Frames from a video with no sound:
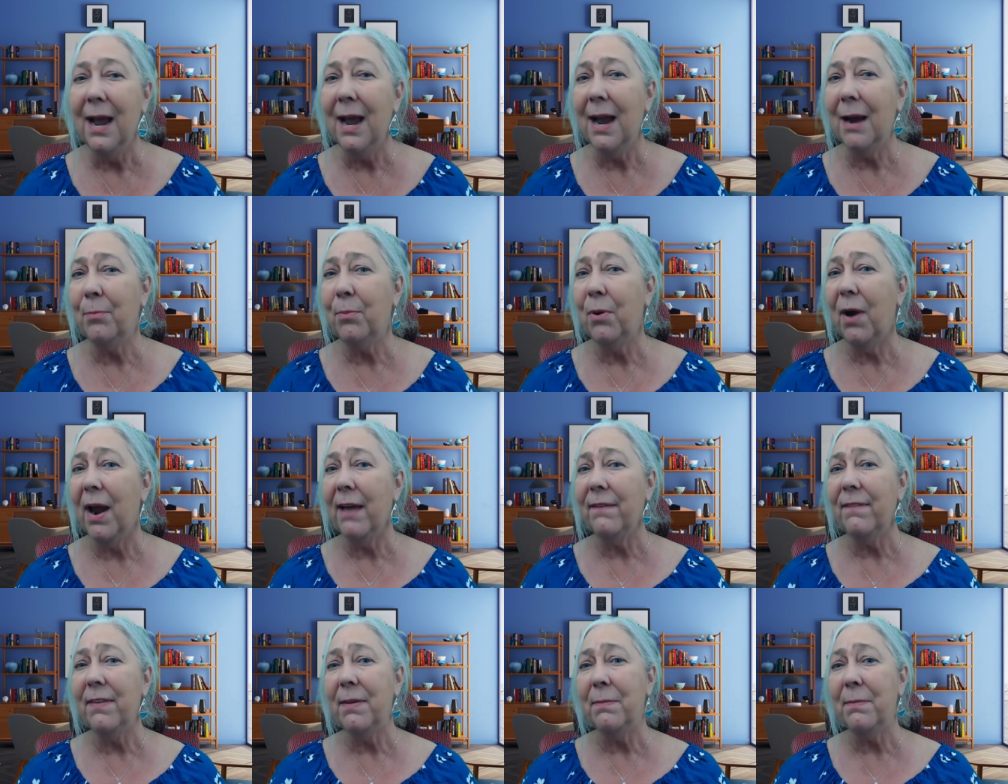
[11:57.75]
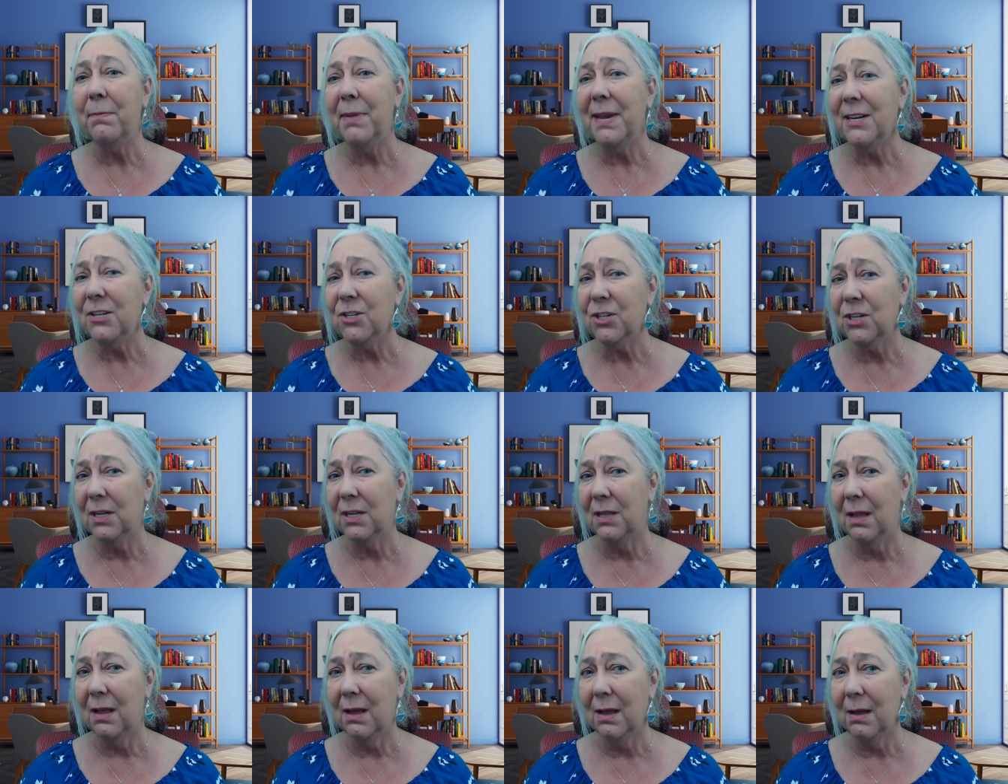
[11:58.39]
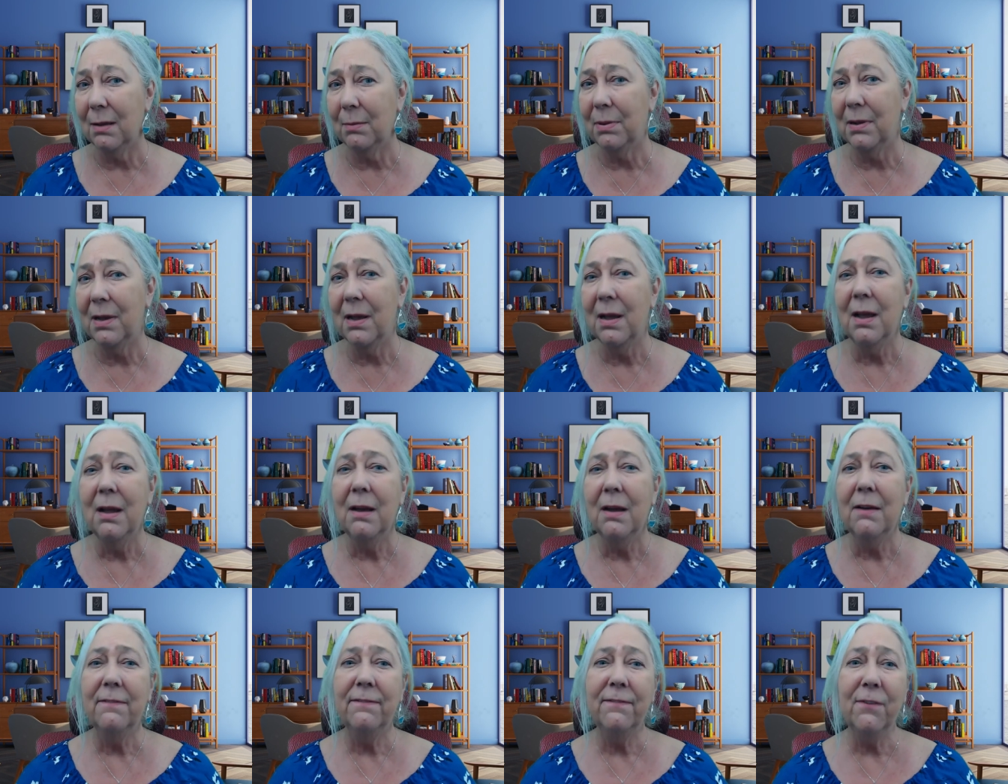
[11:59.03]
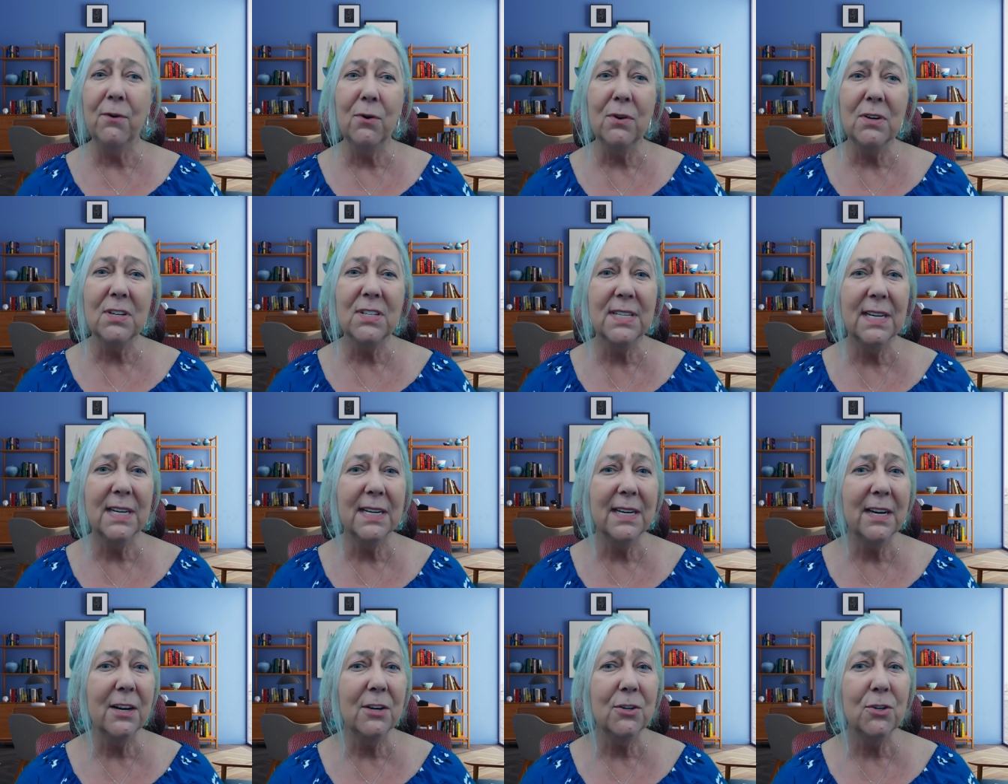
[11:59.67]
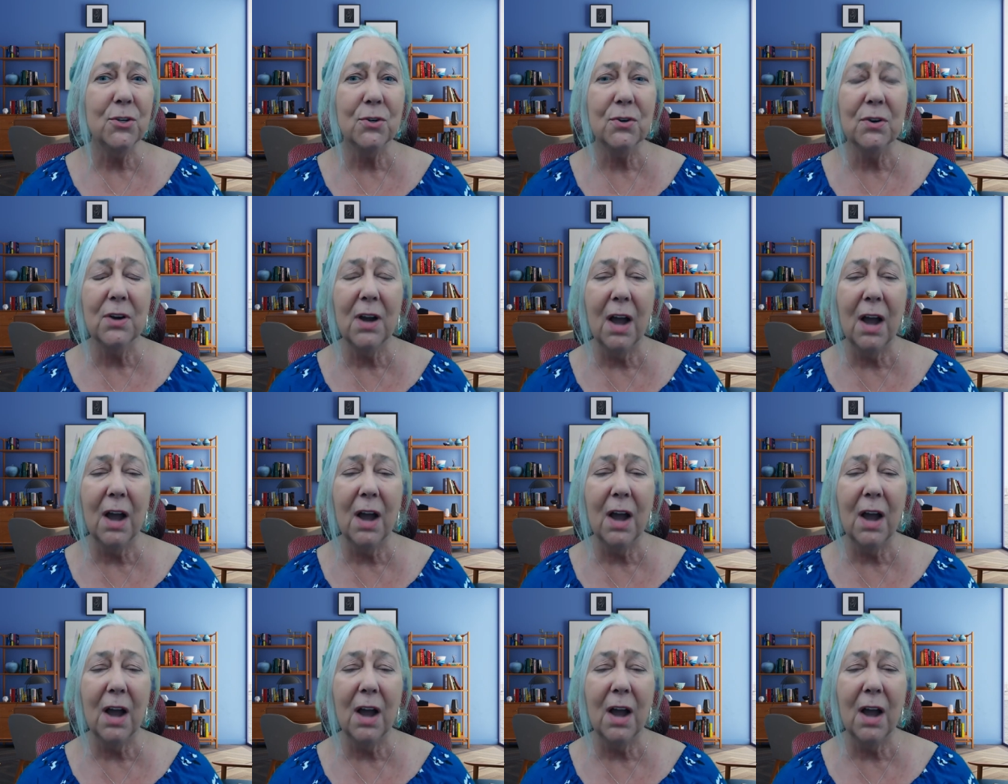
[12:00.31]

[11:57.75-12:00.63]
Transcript: a private beach club, four signature